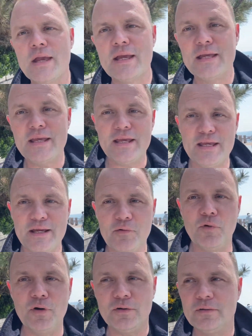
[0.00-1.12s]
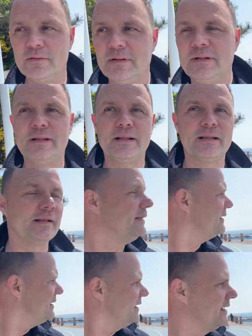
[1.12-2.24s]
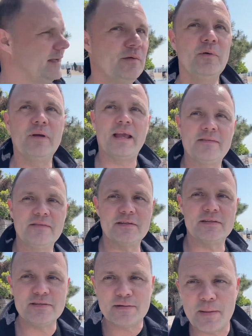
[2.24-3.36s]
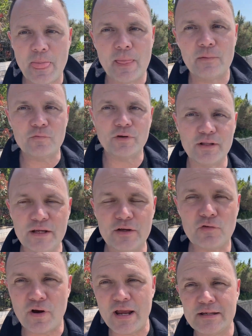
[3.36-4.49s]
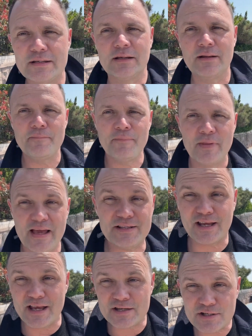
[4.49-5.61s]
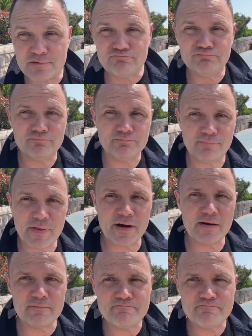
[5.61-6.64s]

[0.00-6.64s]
he will get this really great education there.